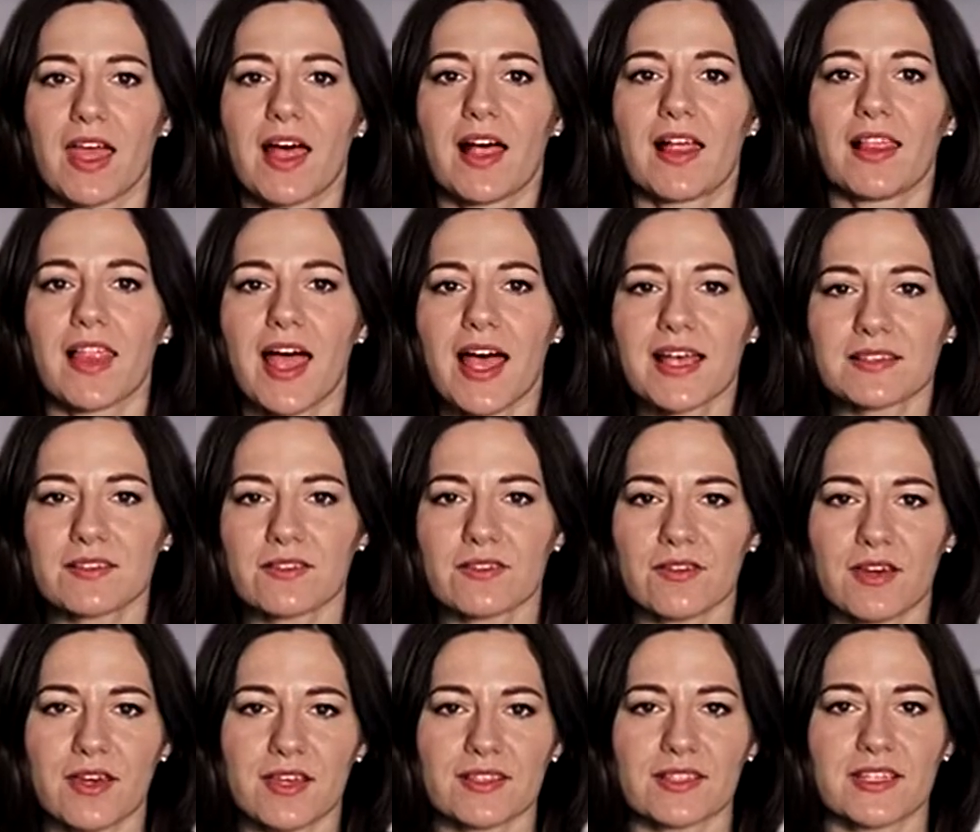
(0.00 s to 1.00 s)
Last
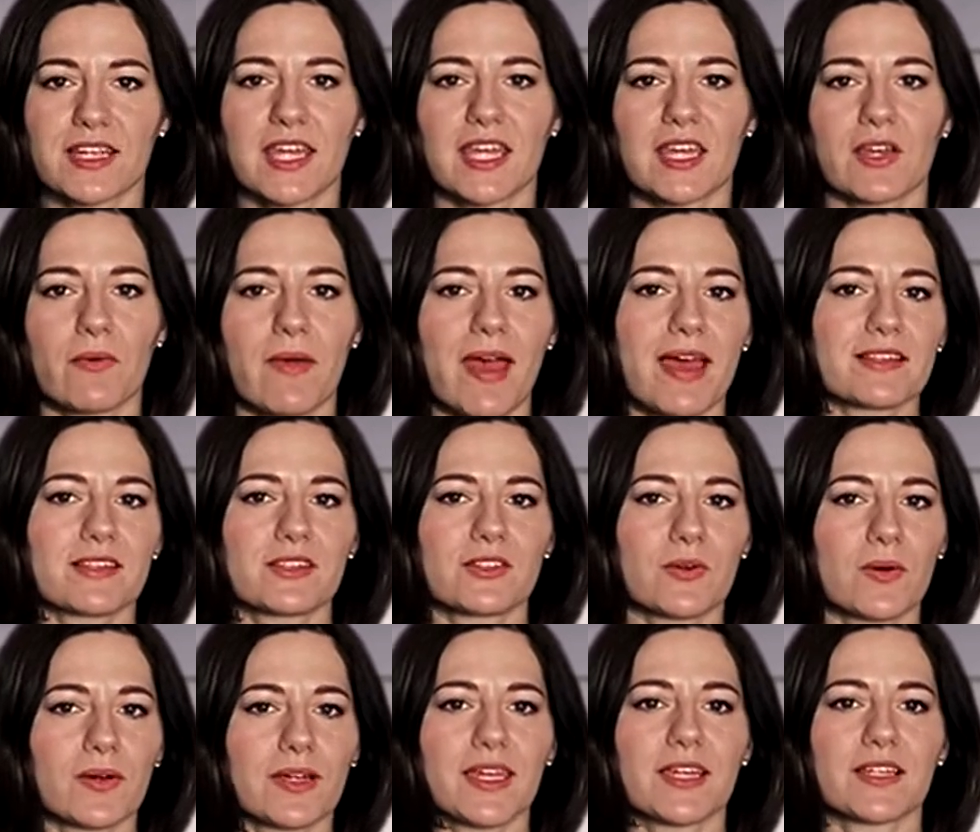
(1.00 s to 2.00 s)
Thursday, U S
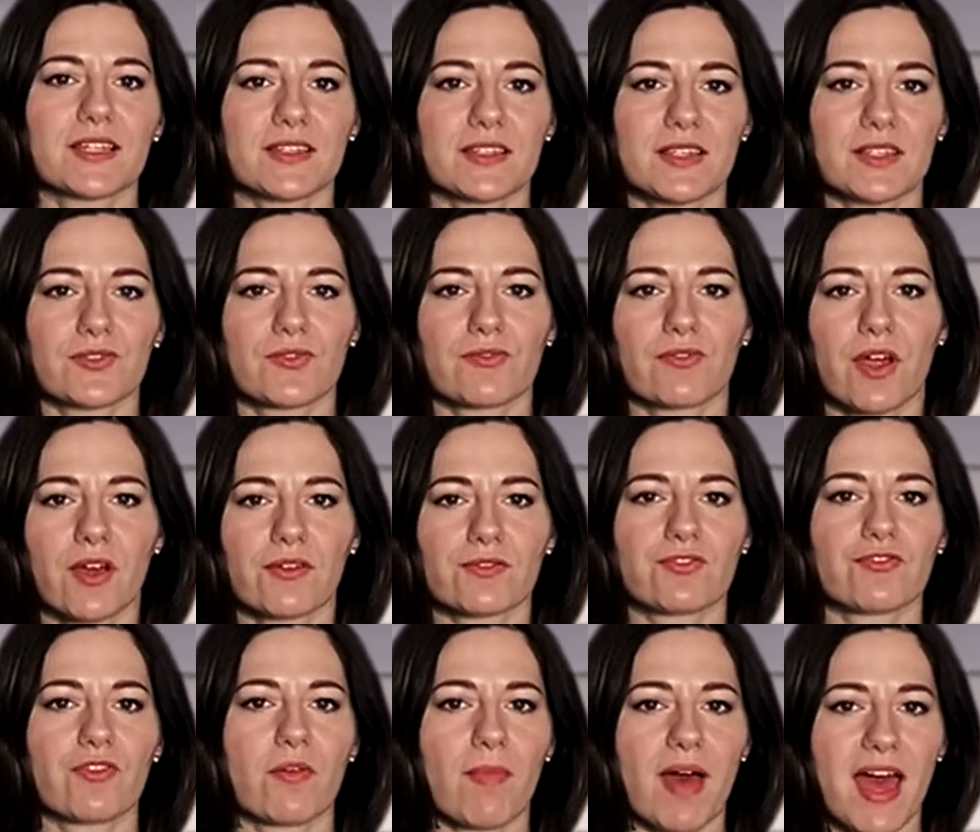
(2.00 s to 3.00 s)
stock indices rose
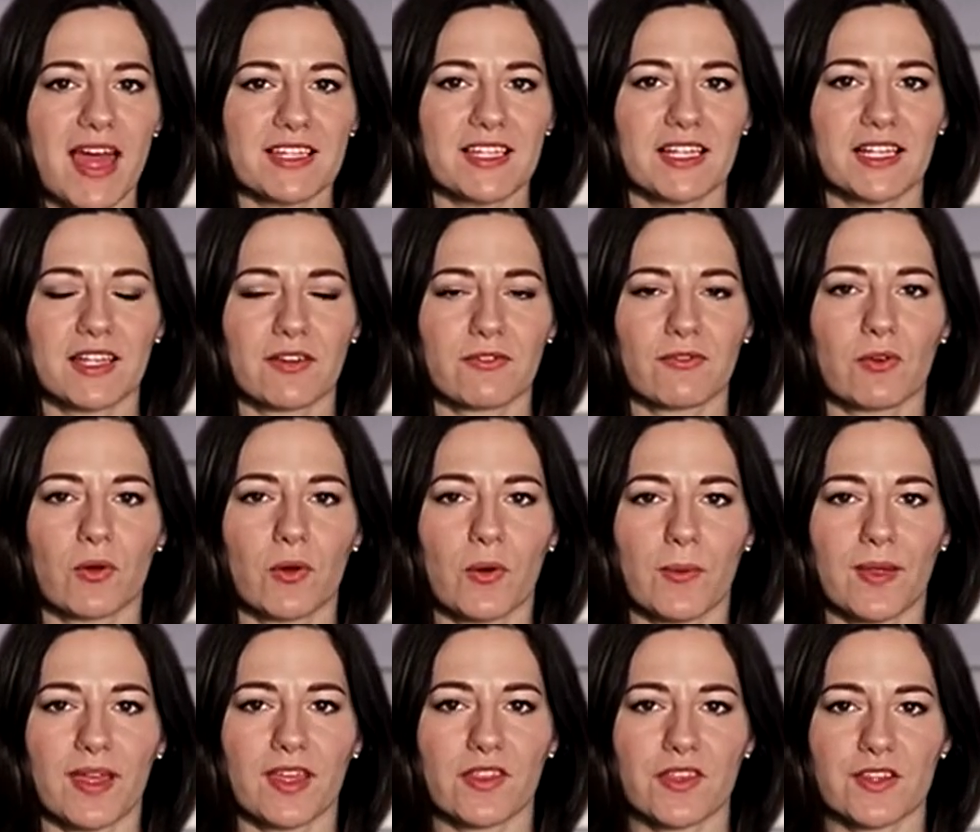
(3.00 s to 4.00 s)
dramatically
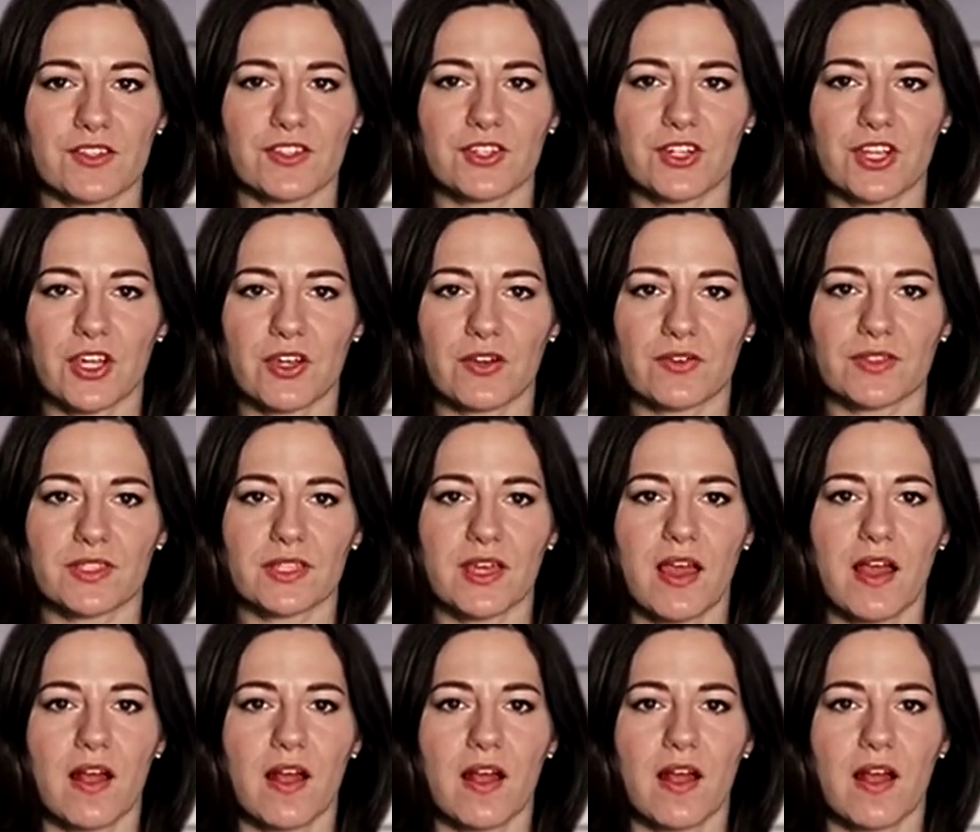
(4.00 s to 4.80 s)
following this news.